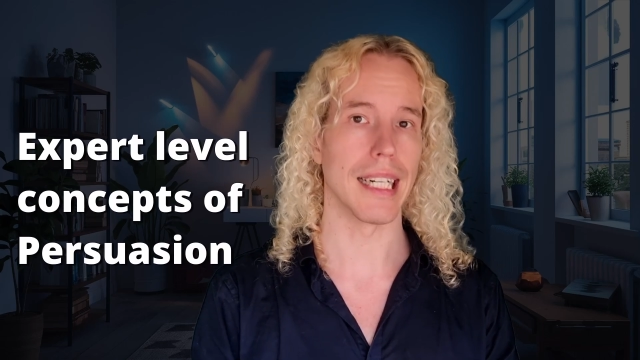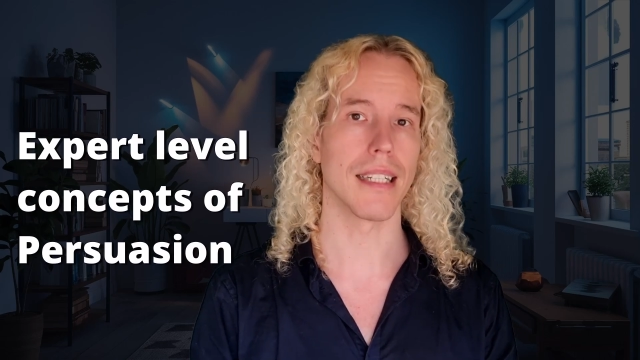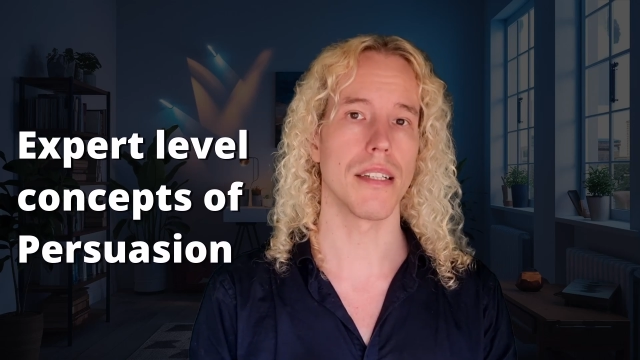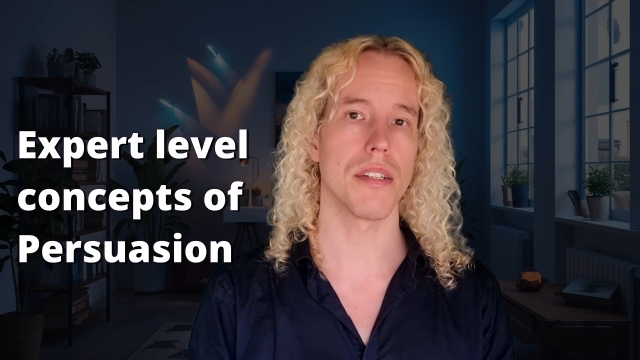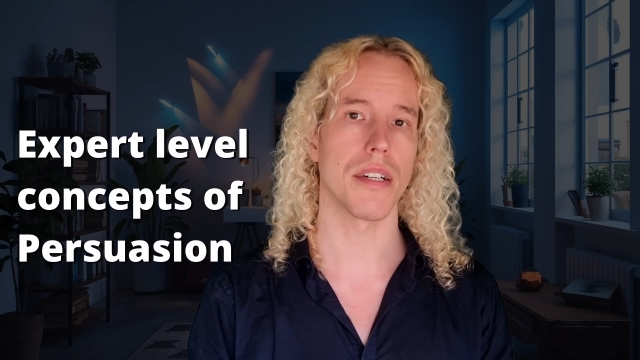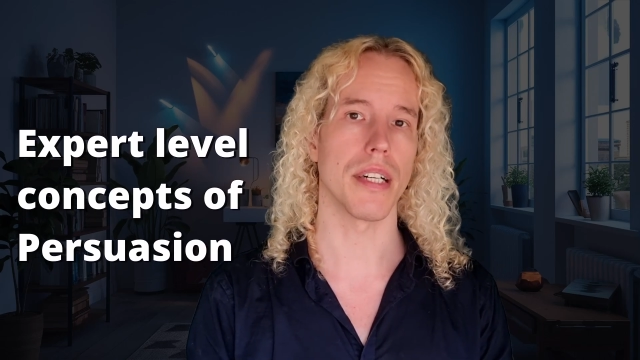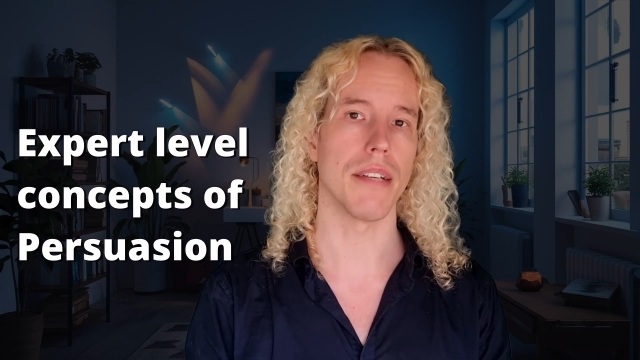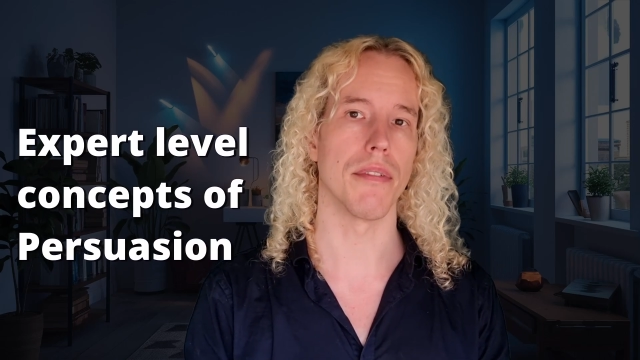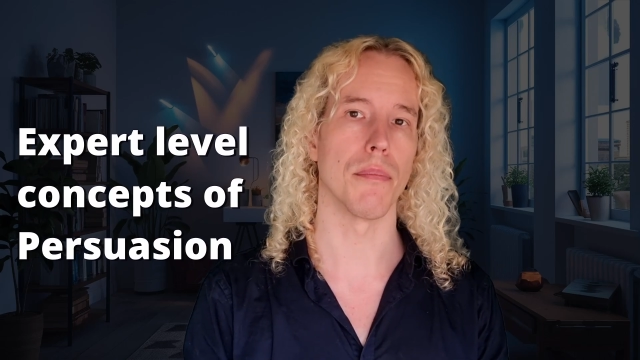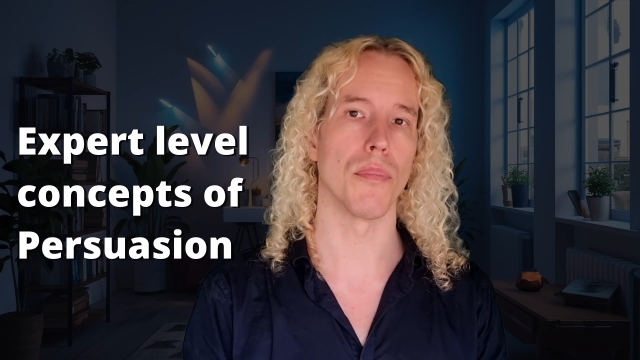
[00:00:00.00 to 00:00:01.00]
I can share
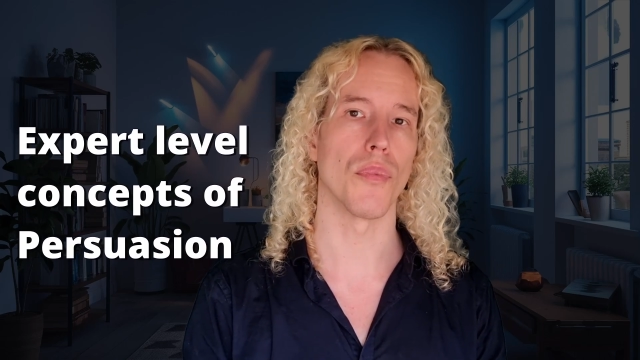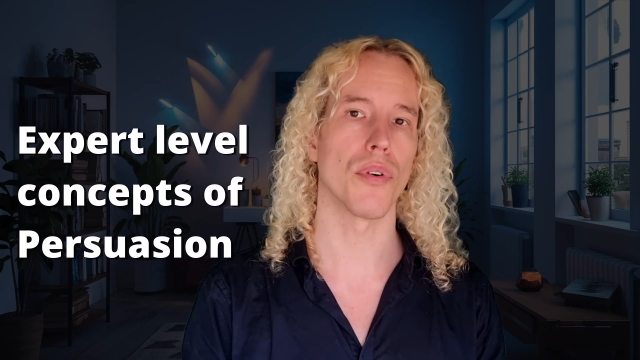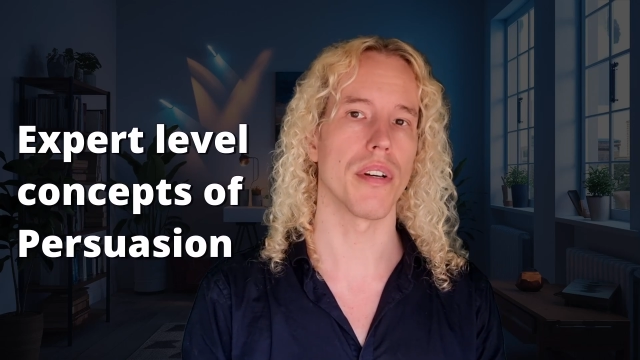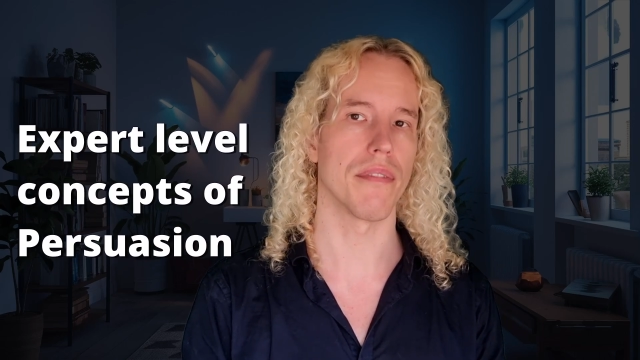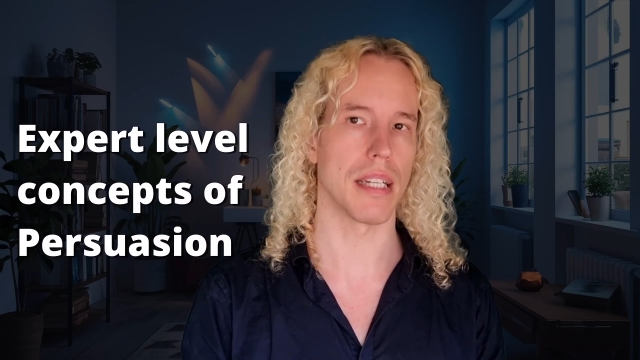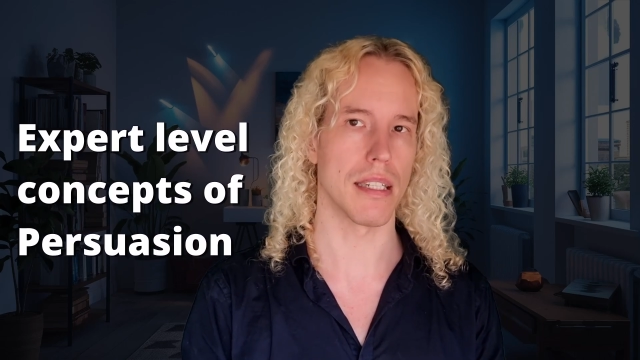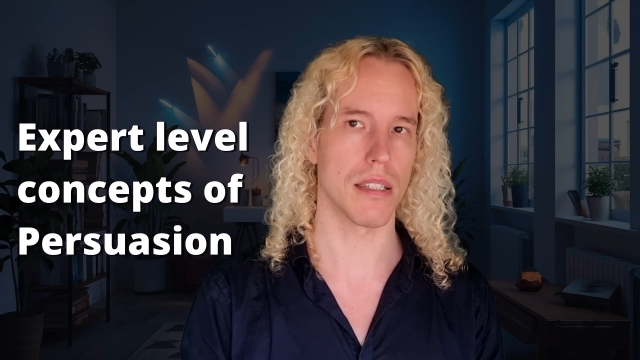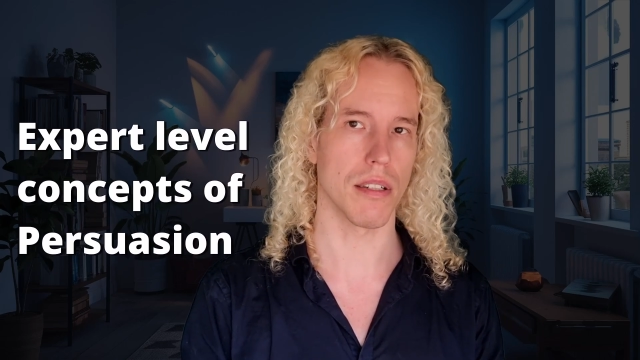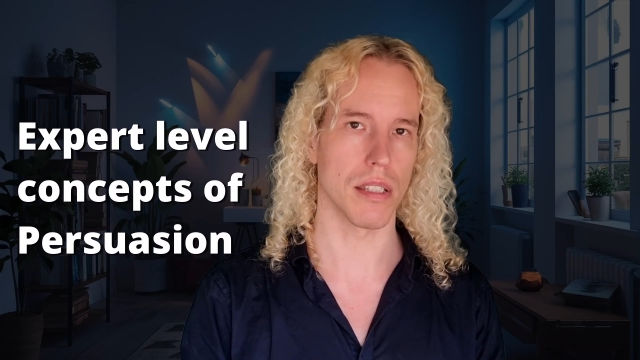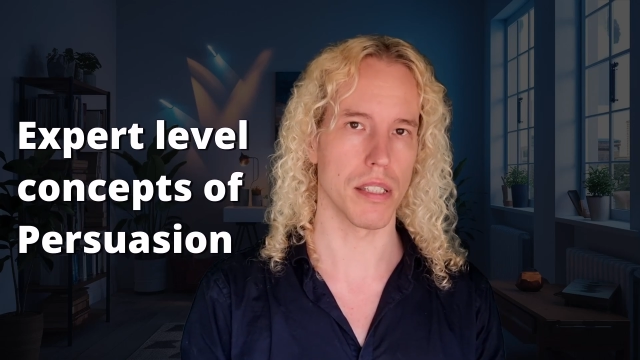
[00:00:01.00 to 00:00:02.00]
even more advanced
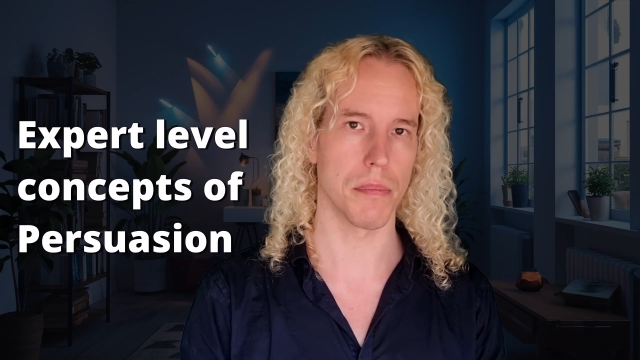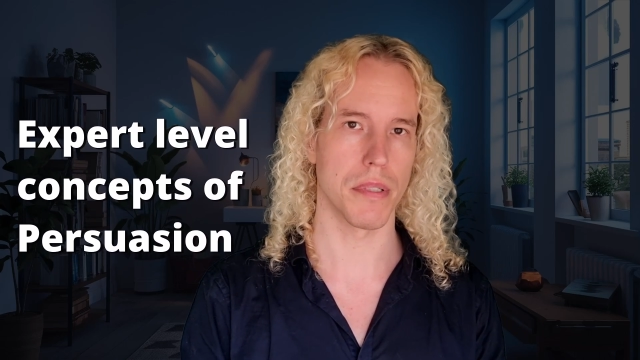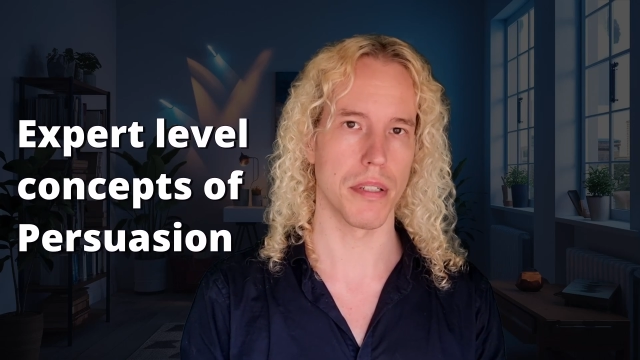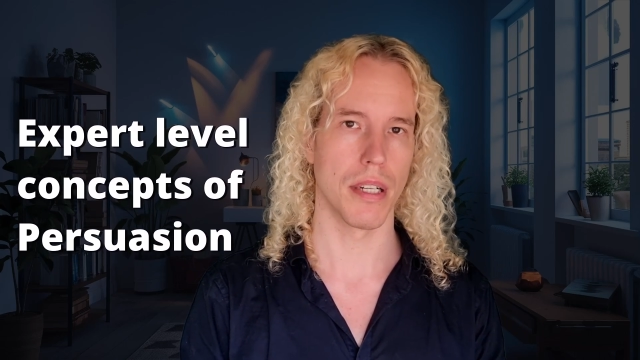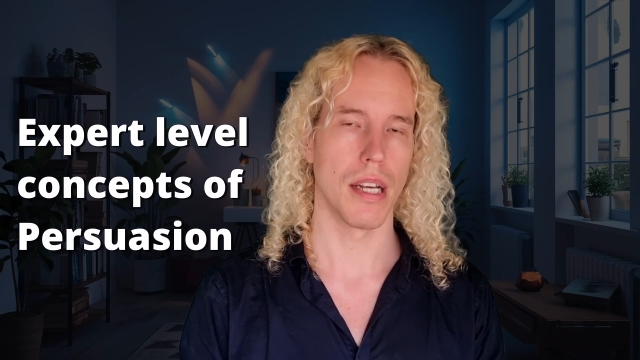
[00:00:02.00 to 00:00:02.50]
concepts